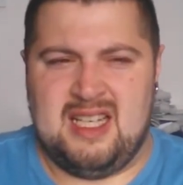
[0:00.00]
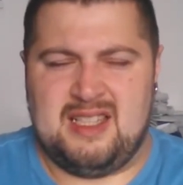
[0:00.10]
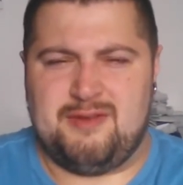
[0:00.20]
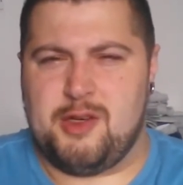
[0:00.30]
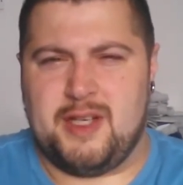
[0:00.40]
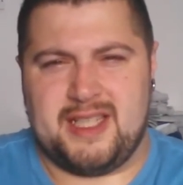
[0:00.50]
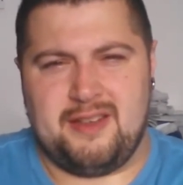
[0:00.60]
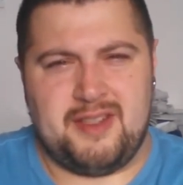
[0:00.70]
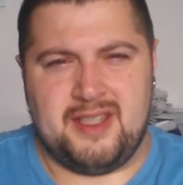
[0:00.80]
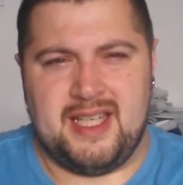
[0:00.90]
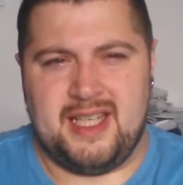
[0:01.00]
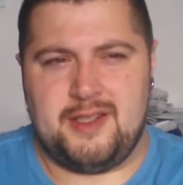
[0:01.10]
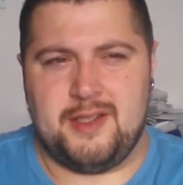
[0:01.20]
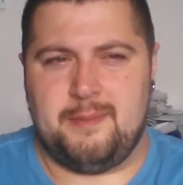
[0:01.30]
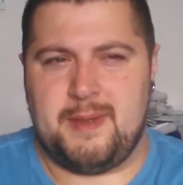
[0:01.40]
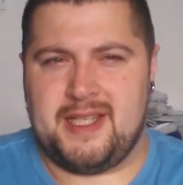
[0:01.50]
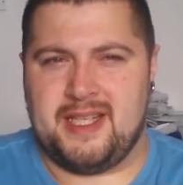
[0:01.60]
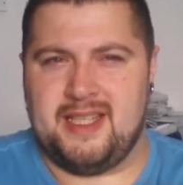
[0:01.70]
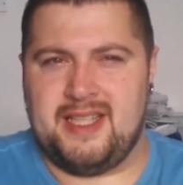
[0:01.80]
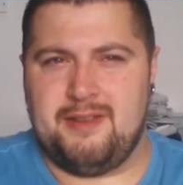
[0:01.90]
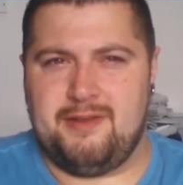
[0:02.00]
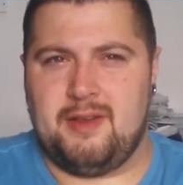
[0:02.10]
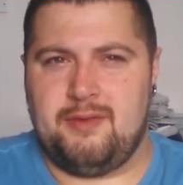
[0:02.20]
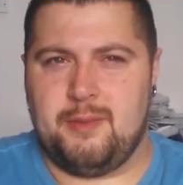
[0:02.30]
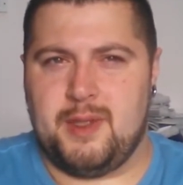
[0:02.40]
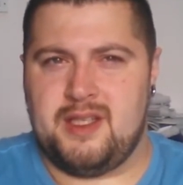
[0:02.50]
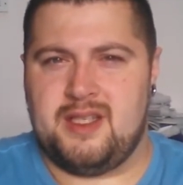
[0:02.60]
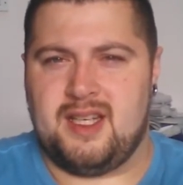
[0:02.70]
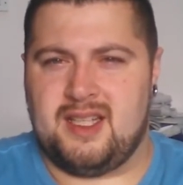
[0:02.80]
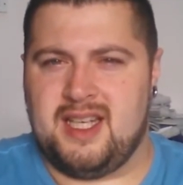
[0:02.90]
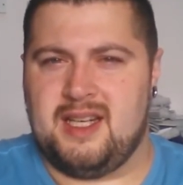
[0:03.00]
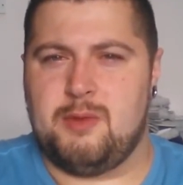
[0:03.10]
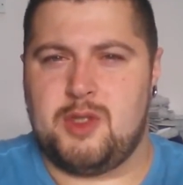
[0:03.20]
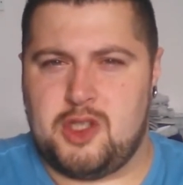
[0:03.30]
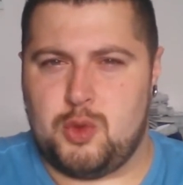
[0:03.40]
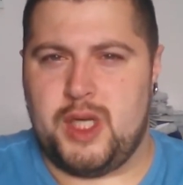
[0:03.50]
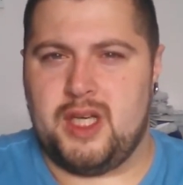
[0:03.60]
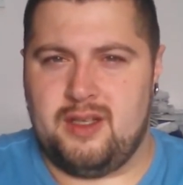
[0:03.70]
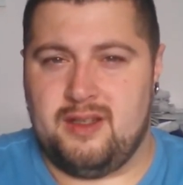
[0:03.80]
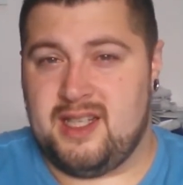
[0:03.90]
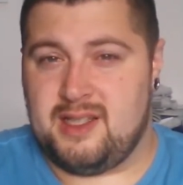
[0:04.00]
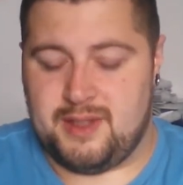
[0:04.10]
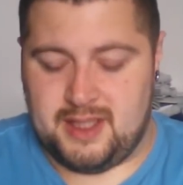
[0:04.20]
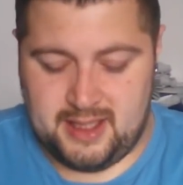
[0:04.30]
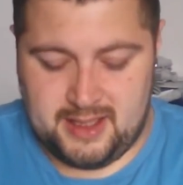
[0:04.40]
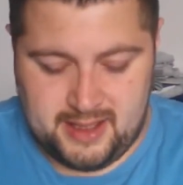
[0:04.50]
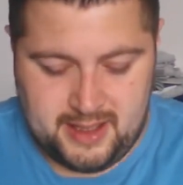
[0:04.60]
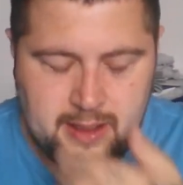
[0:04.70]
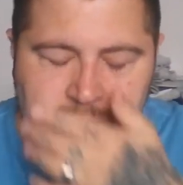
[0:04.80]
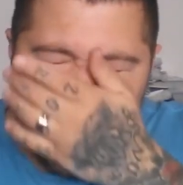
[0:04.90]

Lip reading: they've all got different tastes to them. I think the light fluffy ones are kind of more sweeter. That's what it tastes like.